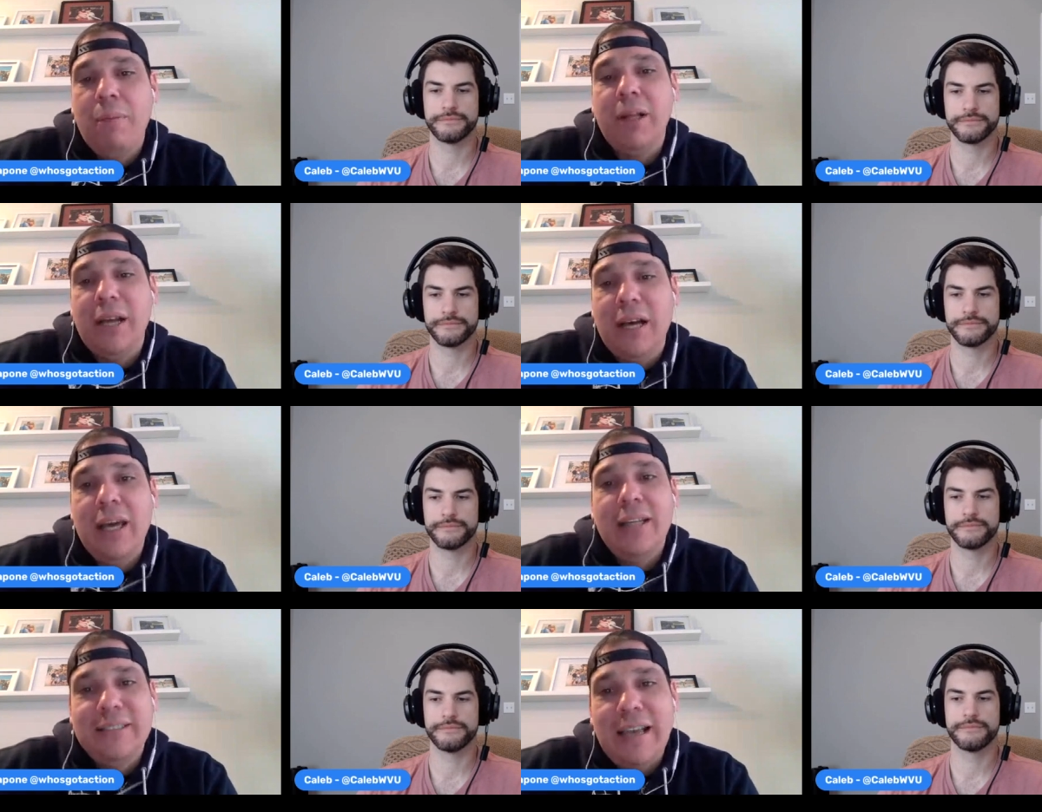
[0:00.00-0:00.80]
Speaker 1: But uh,
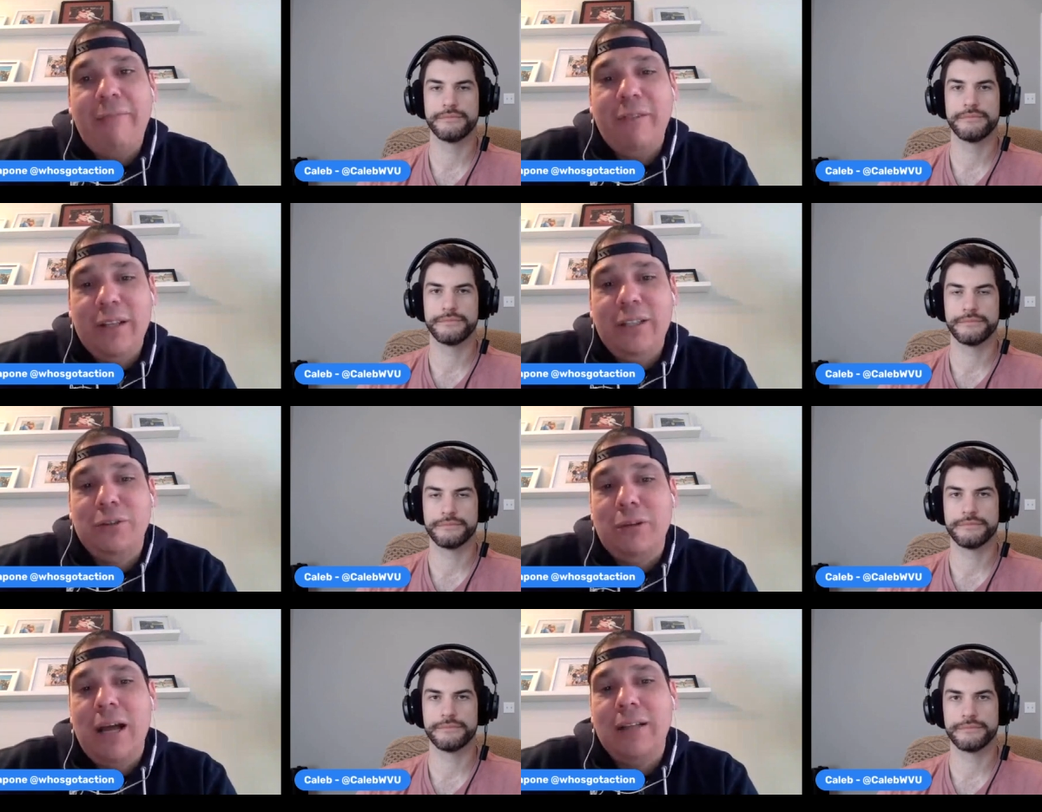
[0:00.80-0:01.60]
definitely
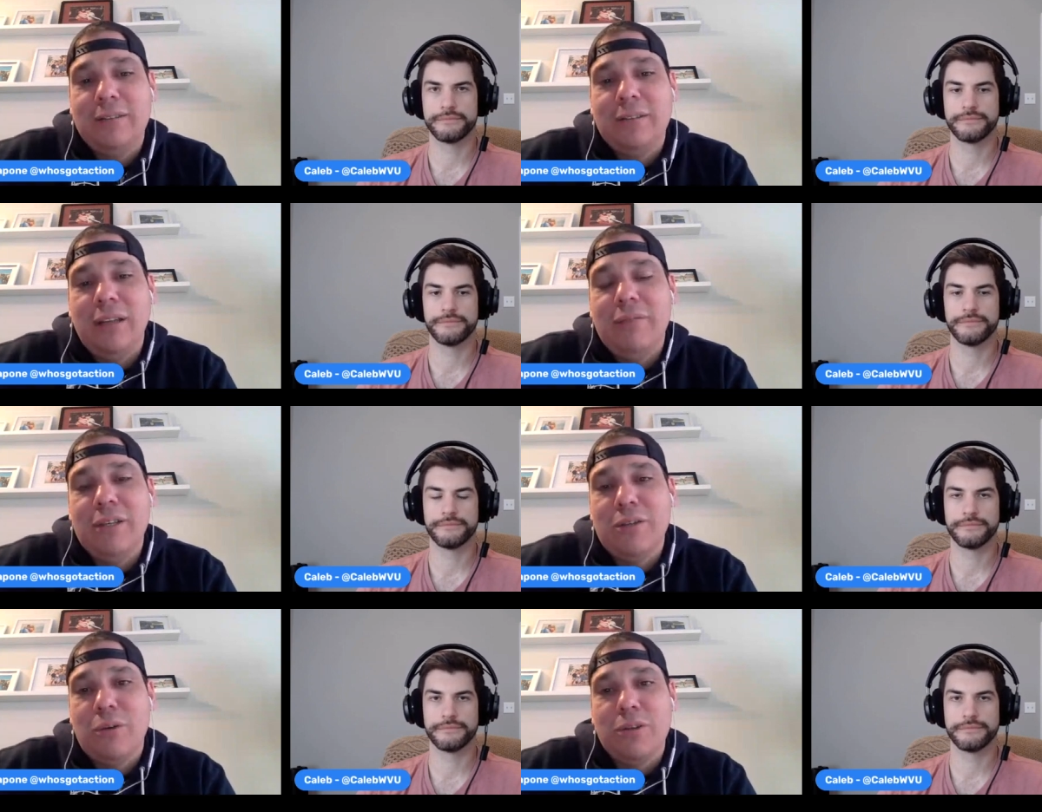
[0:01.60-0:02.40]
do not leave
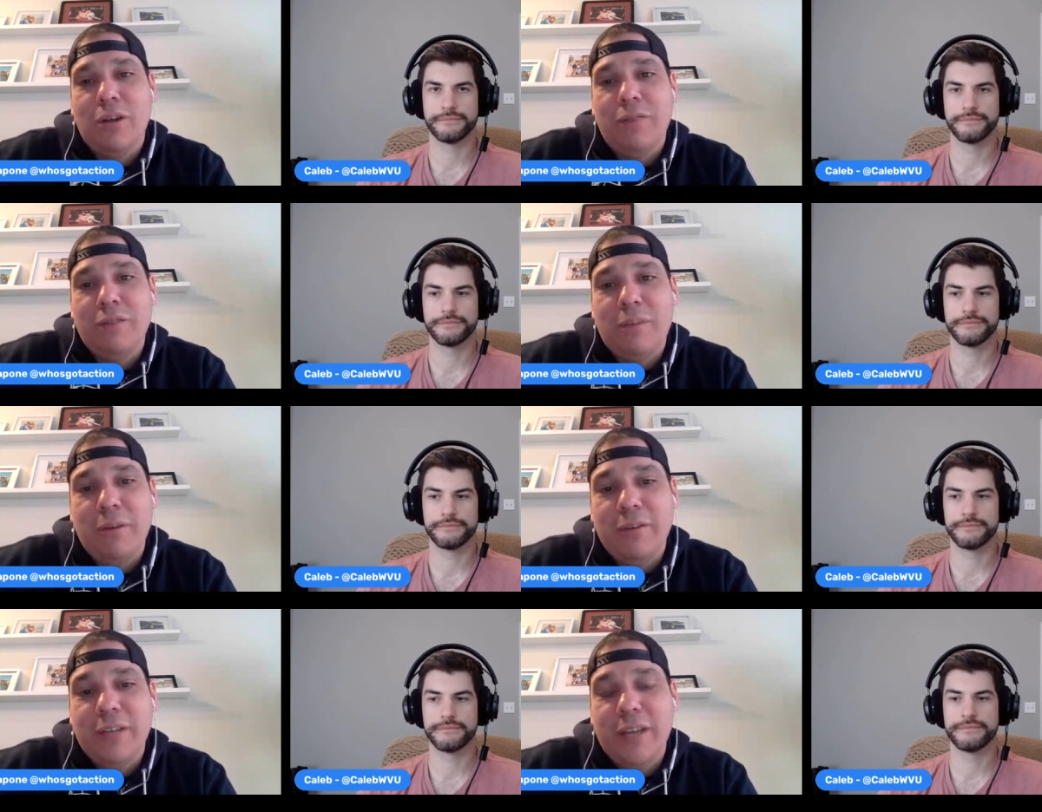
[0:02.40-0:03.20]
this horse off some of your